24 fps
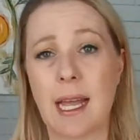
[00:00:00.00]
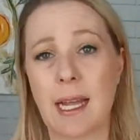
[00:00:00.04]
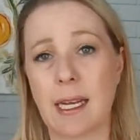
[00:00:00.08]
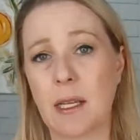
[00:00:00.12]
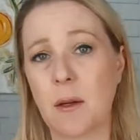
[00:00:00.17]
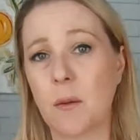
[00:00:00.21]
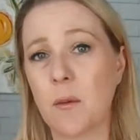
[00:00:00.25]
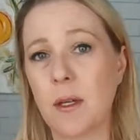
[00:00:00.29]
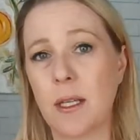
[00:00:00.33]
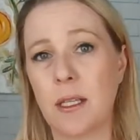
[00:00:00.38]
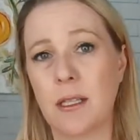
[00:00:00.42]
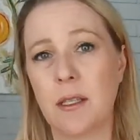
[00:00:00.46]

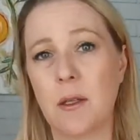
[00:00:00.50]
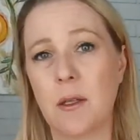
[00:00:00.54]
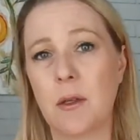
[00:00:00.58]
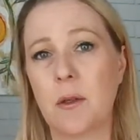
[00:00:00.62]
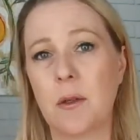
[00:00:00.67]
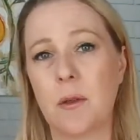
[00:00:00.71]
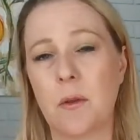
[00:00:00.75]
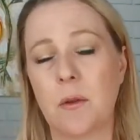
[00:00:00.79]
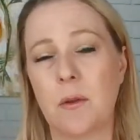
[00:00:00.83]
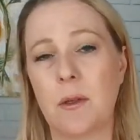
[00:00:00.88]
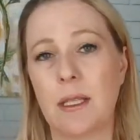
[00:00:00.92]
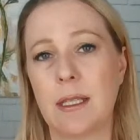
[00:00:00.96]
anyone
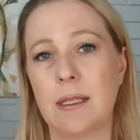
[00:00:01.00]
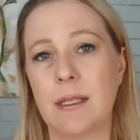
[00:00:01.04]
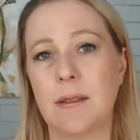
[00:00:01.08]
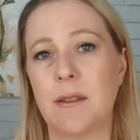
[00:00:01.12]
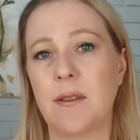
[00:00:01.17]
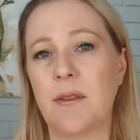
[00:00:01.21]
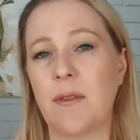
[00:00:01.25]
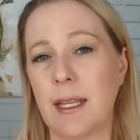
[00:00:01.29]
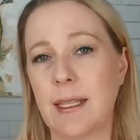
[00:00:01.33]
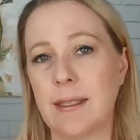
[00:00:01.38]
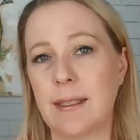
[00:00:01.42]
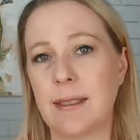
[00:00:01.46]
who
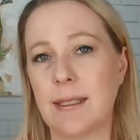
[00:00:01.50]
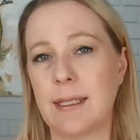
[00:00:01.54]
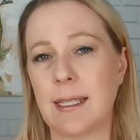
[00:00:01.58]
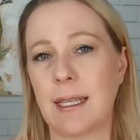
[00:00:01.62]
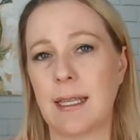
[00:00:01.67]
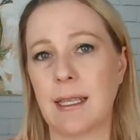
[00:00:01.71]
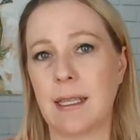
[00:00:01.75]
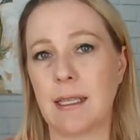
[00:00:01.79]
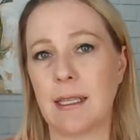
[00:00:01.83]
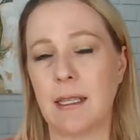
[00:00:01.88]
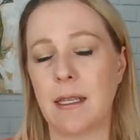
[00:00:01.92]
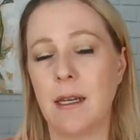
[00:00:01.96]
is
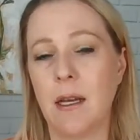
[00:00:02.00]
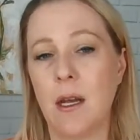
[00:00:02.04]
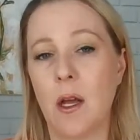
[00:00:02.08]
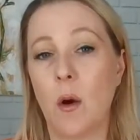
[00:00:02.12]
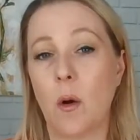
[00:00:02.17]
facing